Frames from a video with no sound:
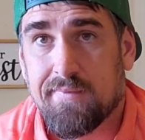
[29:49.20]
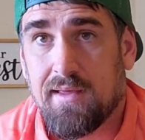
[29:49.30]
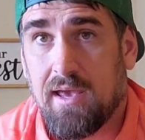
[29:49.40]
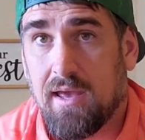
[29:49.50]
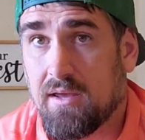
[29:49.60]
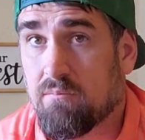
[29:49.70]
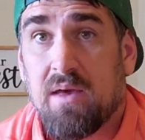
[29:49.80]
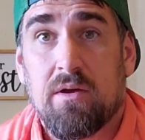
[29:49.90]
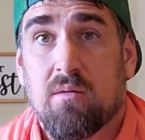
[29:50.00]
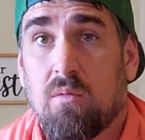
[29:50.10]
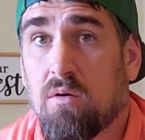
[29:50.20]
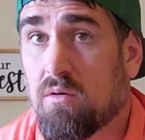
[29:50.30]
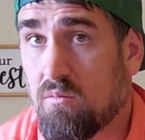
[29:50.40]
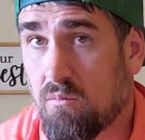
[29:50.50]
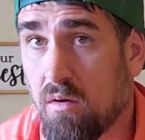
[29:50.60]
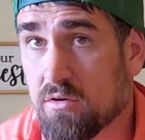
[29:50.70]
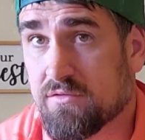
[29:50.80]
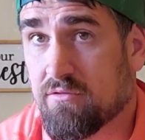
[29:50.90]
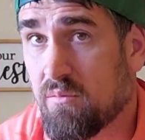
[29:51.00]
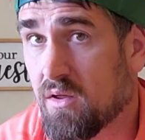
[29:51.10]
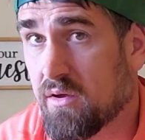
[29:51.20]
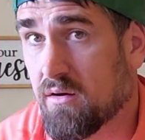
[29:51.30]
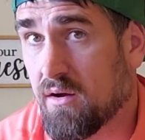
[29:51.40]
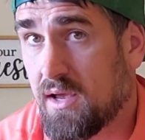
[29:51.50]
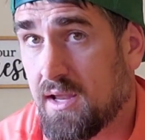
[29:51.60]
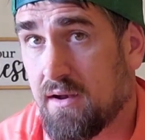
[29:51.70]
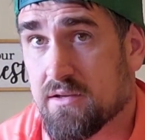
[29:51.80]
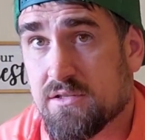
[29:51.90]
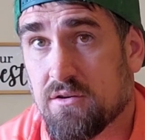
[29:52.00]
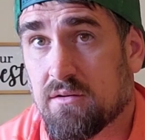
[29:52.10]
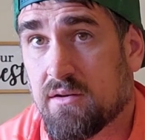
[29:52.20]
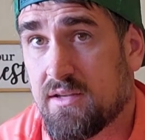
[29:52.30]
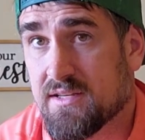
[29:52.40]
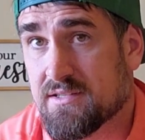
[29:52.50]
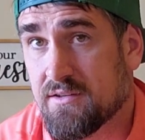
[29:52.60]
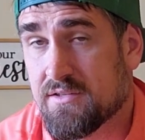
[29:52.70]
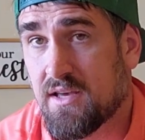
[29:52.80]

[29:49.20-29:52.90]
Maybe you're most familiar hitting a certain distance.